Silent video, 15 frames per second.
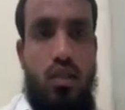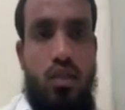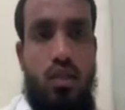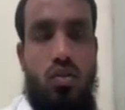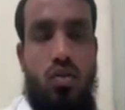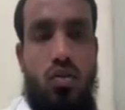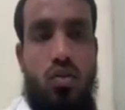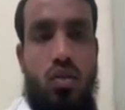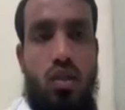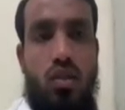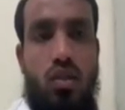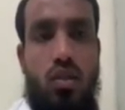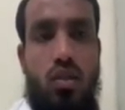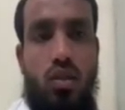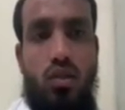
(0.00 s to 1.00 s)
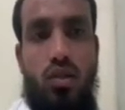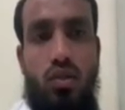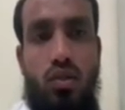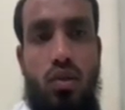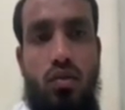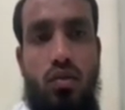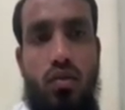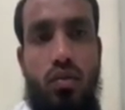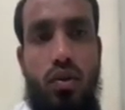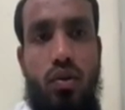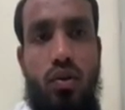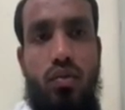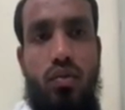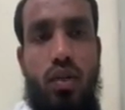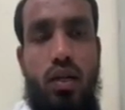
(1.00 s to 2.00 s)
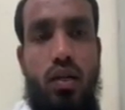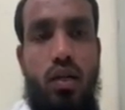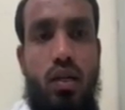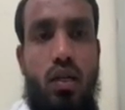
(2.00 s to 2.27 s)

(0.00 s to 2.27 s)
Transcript: So this is also one of the view of that.